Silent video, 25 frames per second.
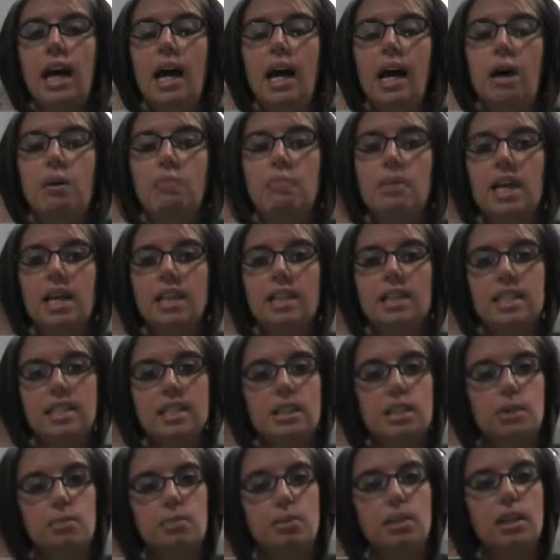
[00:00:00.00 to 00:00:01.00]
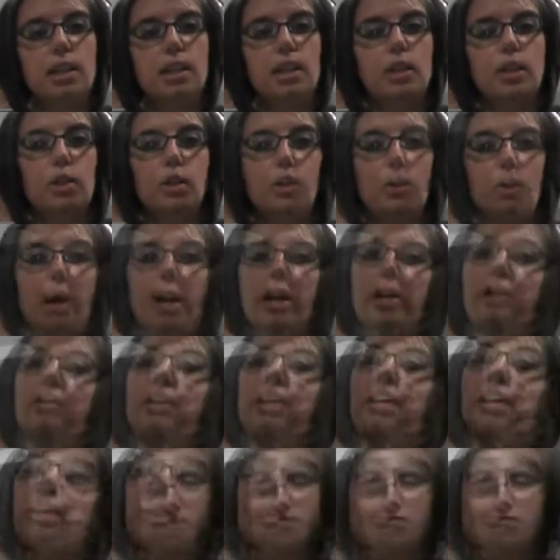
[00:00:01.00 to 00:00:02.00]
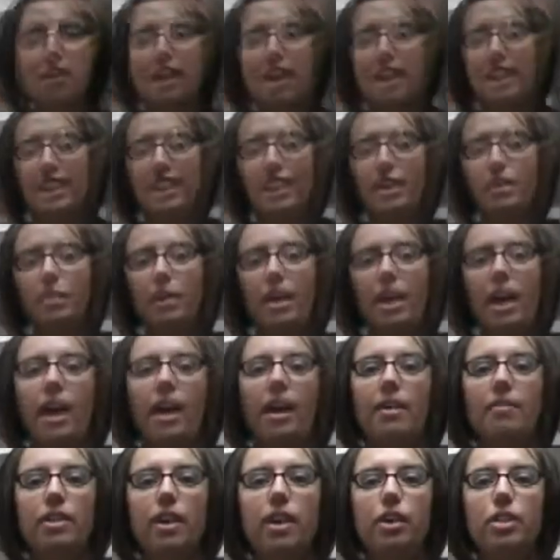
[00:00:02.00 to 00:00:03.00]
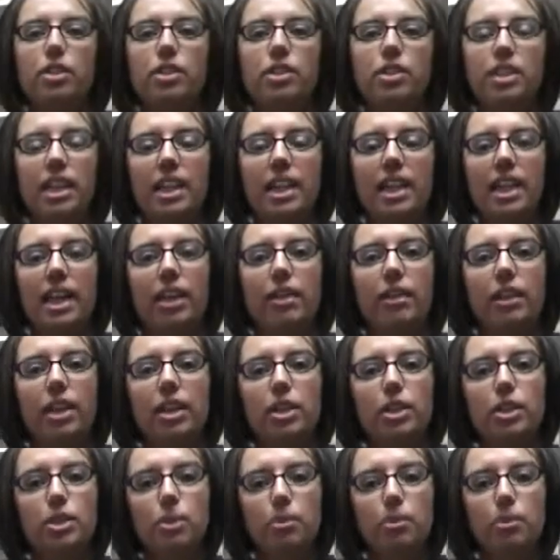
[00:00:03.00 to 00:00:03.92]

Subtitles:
That tends to be a little quieter area. And finally, we have our study area.